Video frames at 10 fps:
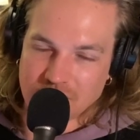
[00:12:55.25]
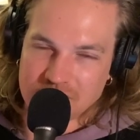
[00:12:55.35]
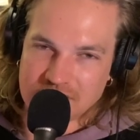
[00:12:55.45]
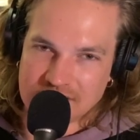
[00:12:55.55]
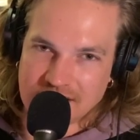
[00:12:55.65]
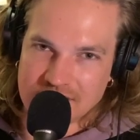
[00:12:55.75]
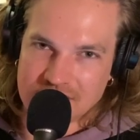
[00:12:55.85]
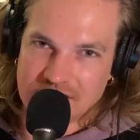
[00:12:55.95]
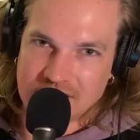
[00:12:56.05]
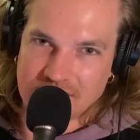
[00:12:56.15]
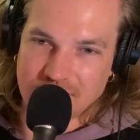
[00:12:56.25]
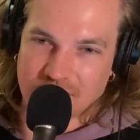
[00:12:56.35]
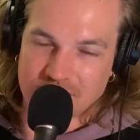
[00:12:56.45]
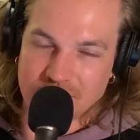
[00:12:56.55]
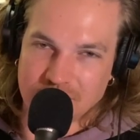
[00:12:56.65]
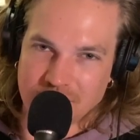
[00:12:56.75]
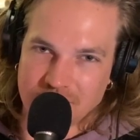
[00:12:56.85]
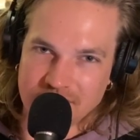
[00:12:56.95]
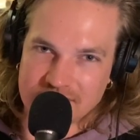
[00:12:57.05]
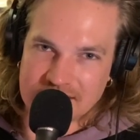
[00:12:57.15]
attention and the most people
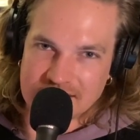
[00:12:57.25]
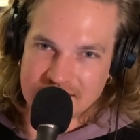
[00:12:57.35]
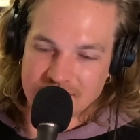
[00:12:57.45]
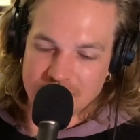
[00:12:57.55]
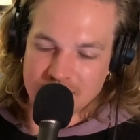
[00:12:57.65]
visiting them.